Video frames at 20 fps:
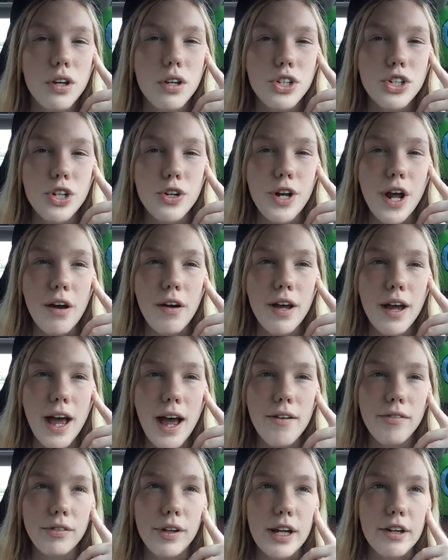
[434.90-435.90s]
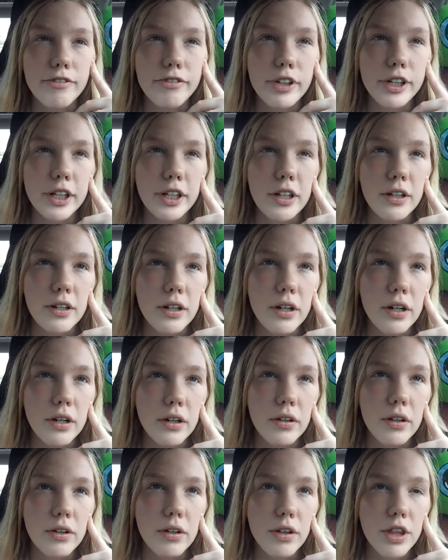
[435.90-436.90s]
So now I have like freaking
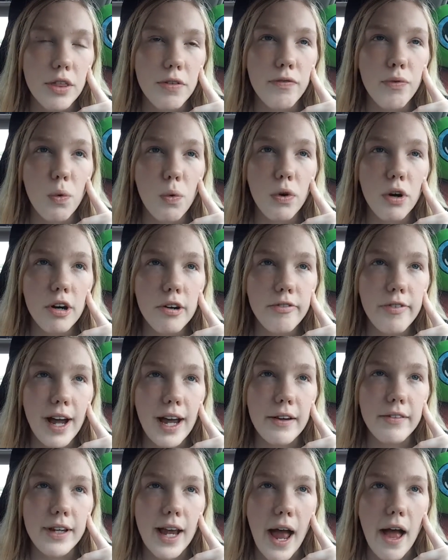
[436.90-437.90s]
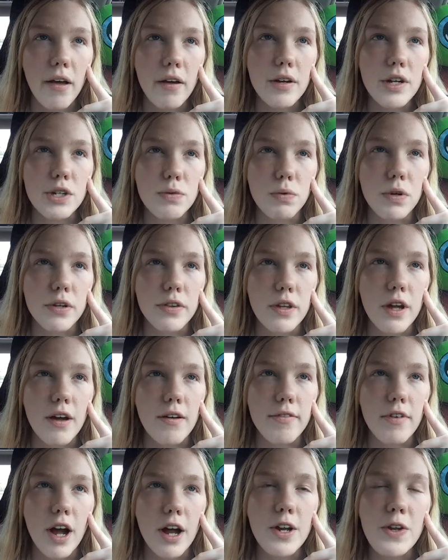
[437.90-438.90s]
4 or 5 gallons worth
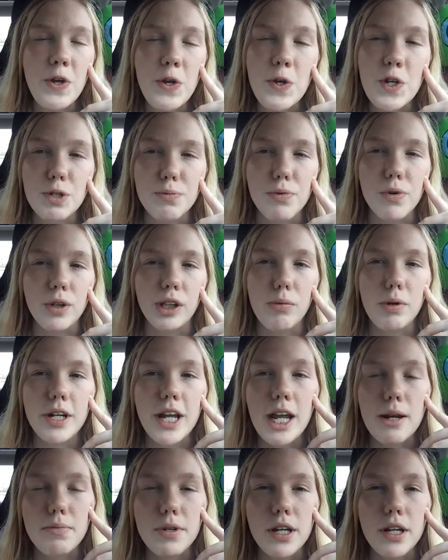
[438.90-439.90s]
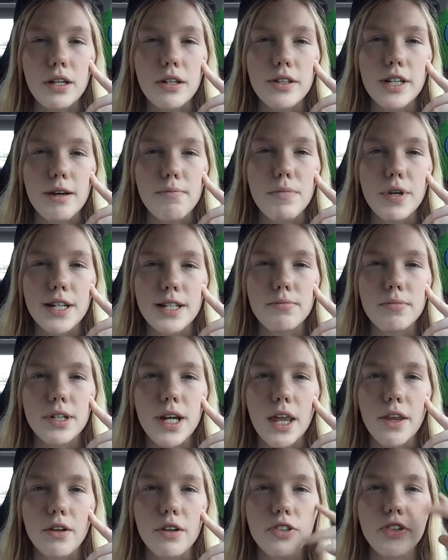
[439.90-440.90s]
of unusable lemonade because I mixed them
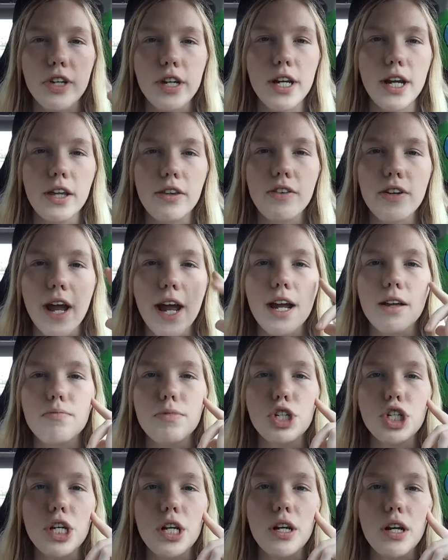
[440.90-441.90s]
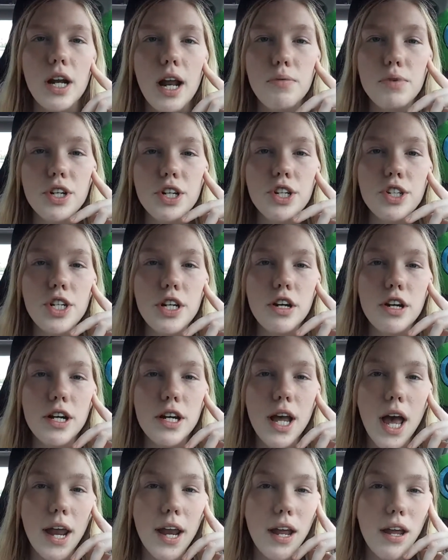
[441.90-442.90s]
together sitting in the diet machine, and I'm just
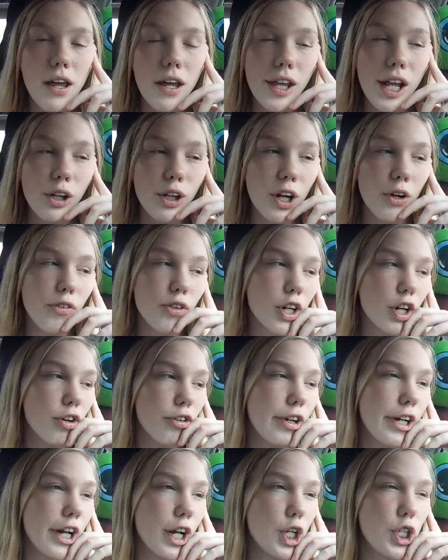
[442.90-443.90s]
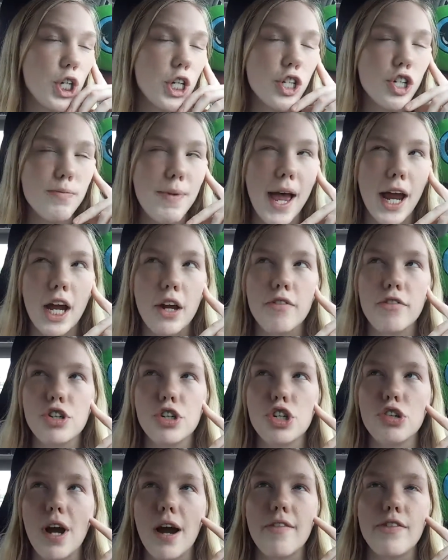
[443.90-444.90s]
staring at it, and I look over at Karina, and she's still bagging the
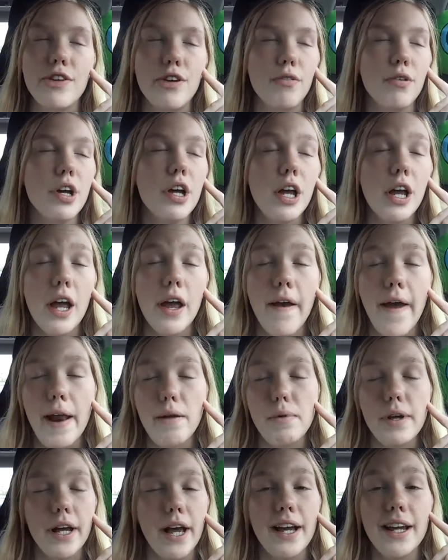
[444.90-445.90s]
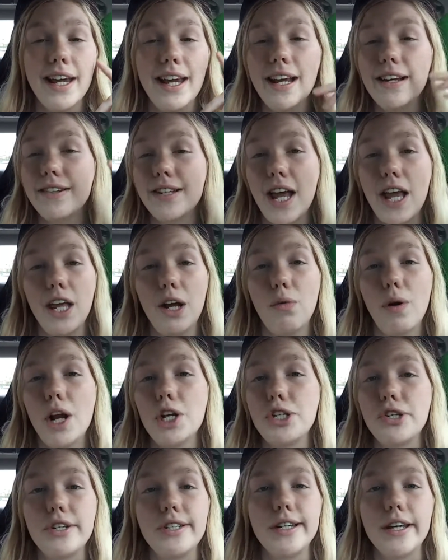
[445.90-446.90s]
drive-thru, and I'm like, I can't tell her what I
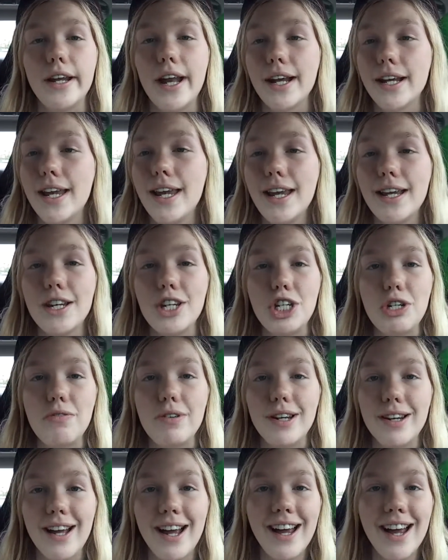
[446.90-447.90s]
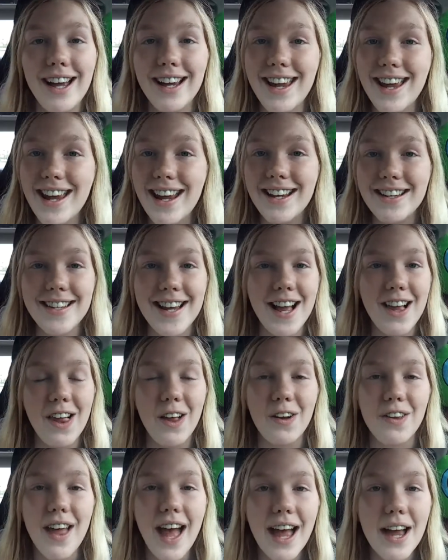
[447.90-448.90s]
just did. I can't do it. I can't tell her
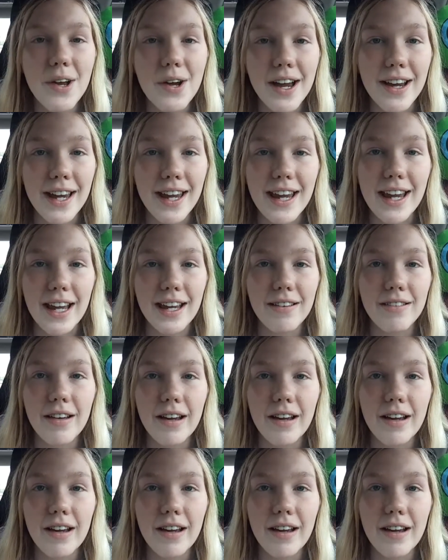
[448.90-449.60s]
that. I can't.